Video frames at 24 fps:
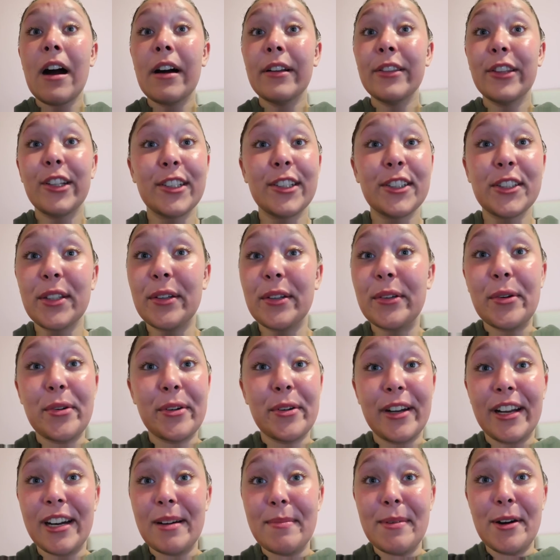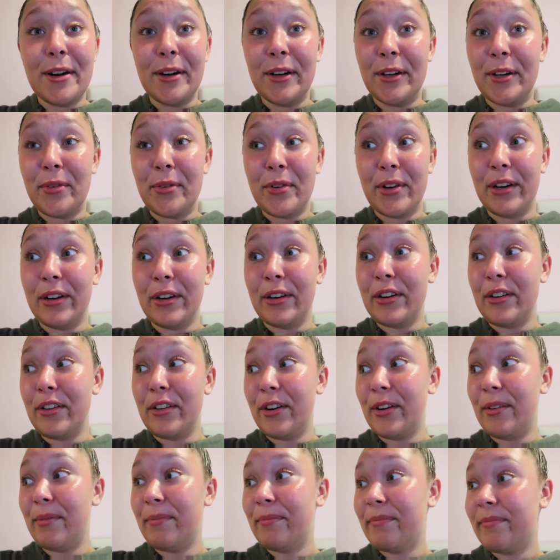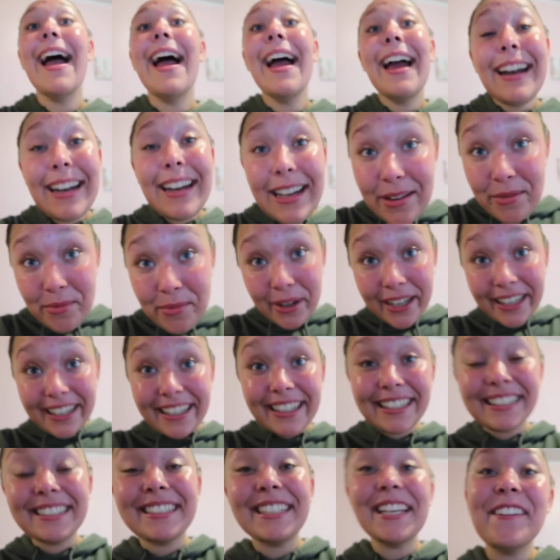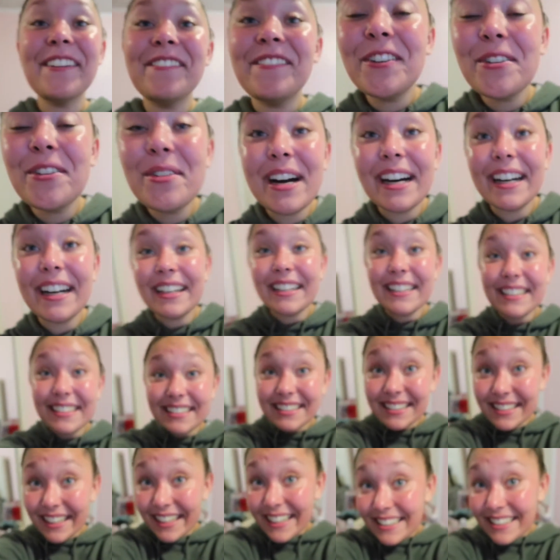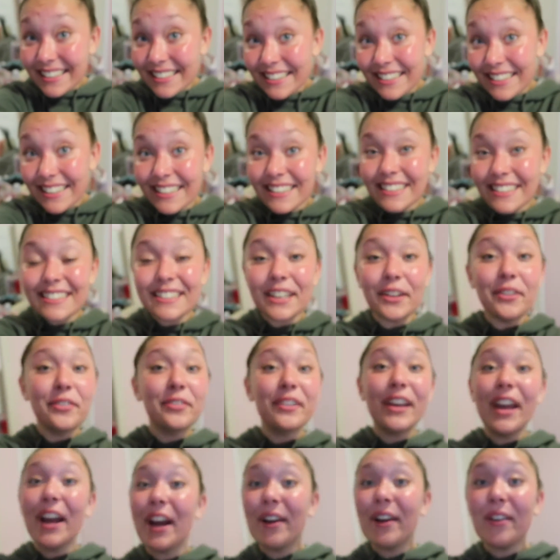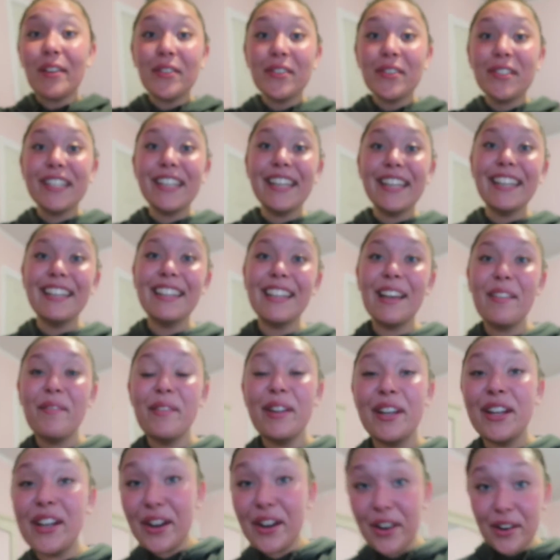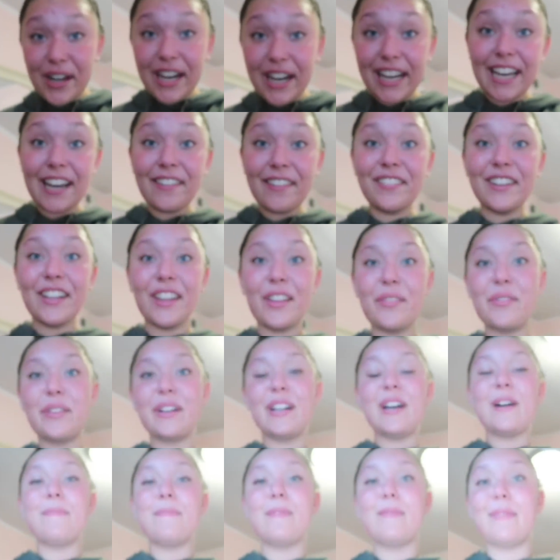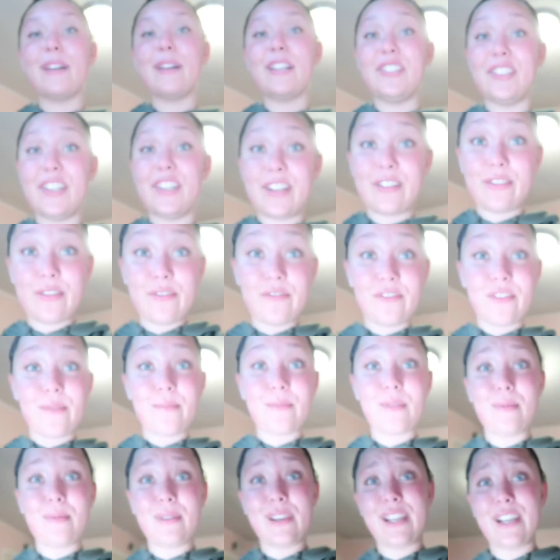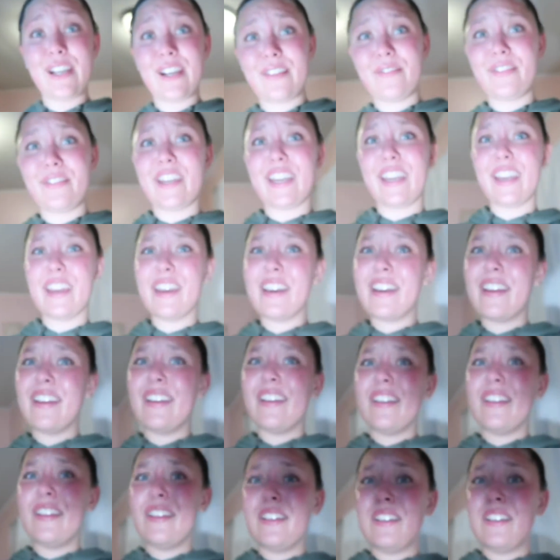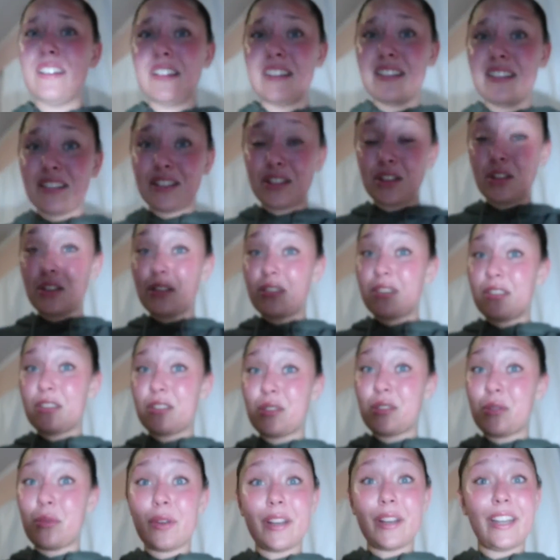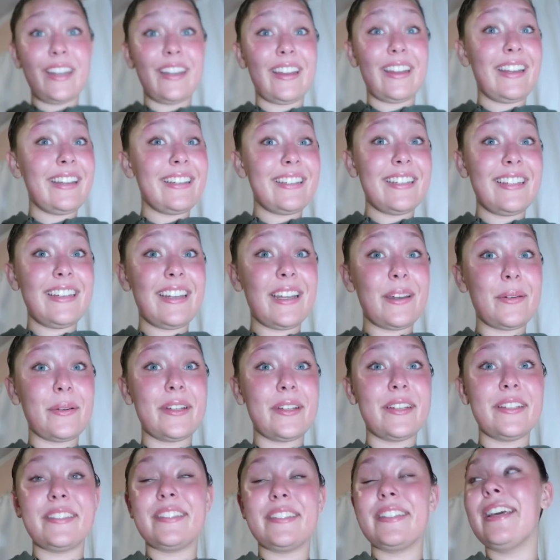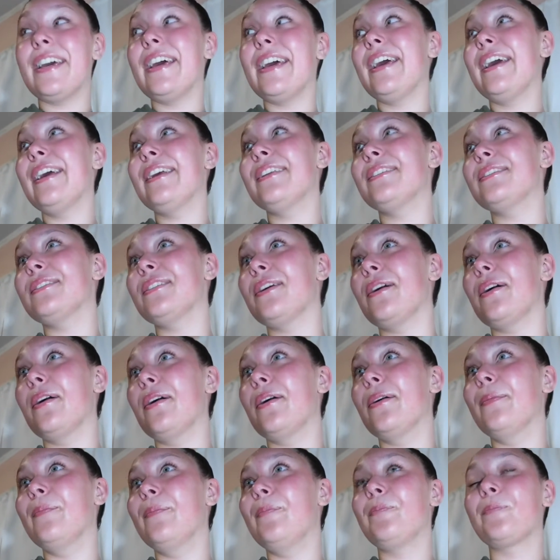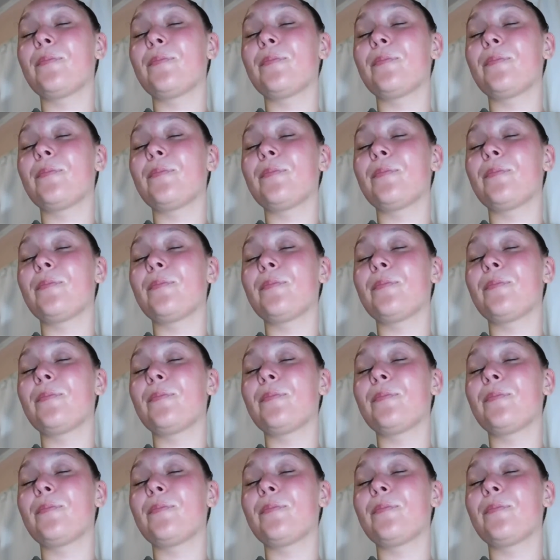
they're still going on about her new hair color. Anyways, if you guys liked this self-care routine, let me know. I have another one up on my channel from the beginning of like twenty nineteen, I want to say. So